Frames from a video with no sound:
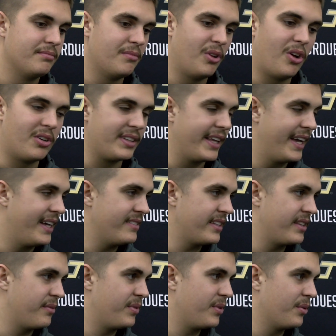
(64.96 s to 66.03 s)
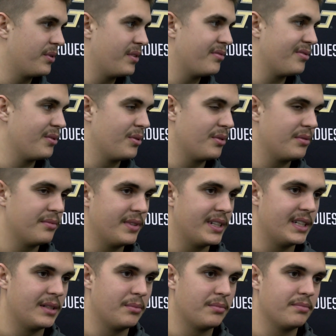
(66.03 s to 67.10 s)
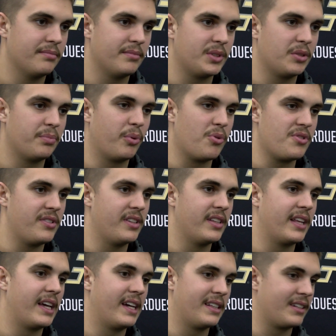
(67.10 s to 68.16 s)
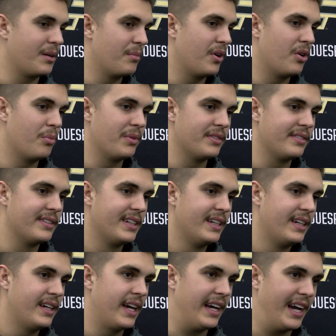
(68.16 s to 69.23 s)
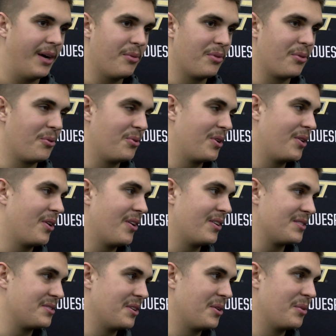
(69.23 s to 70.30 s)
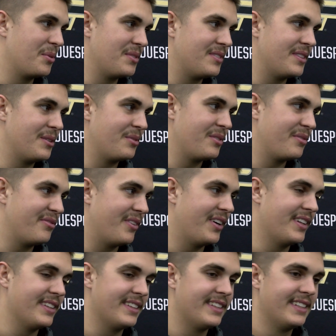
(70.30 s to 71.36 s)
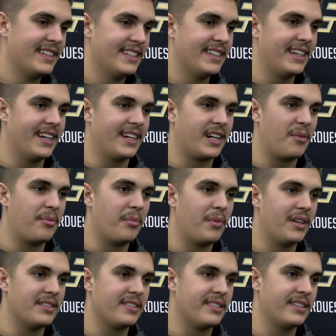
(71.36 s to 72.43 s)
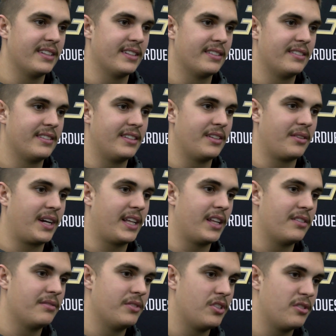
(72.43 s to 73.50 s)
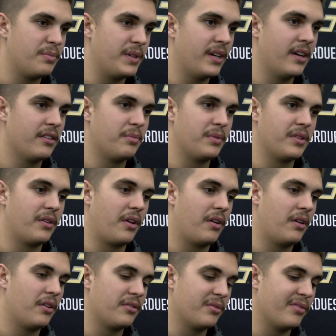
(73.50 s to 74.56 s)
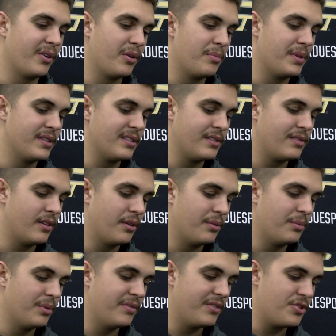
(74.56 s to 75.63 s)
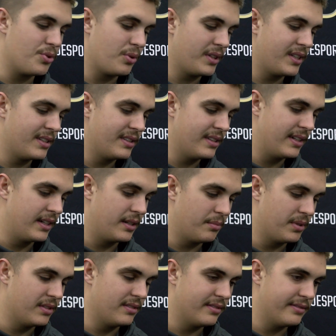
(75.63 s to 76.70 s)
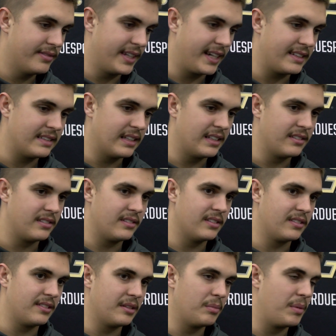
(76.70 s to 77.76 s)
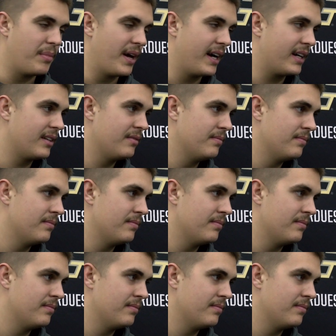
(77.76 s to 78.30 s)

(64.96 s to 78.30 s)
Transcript: long days at the facility for a good portion of the day, and come home and hang out with her and the dog. So it was a fun couple months to, you know, kind of just be us, but also very busy. So we've enjoyed it, but like I said, it's good to be back.